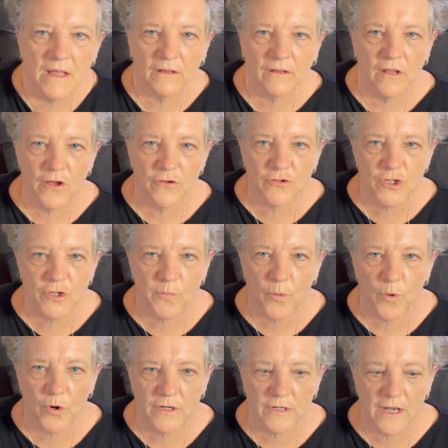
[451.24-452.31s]
Loan
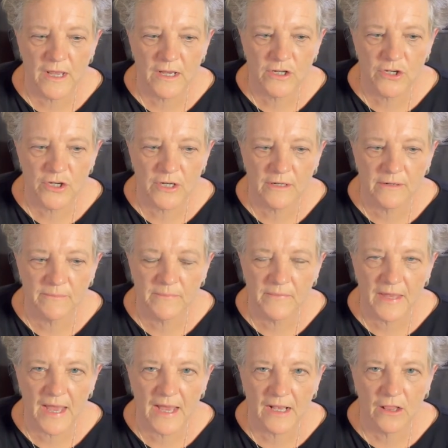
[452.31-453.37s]
subordination.
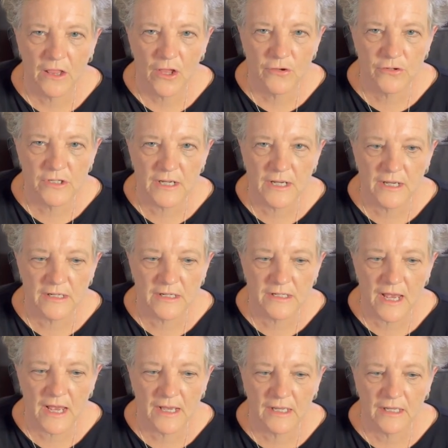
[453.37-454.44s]
At closing, a
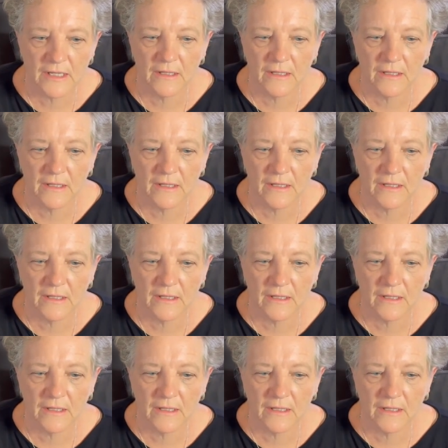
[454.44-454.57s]
second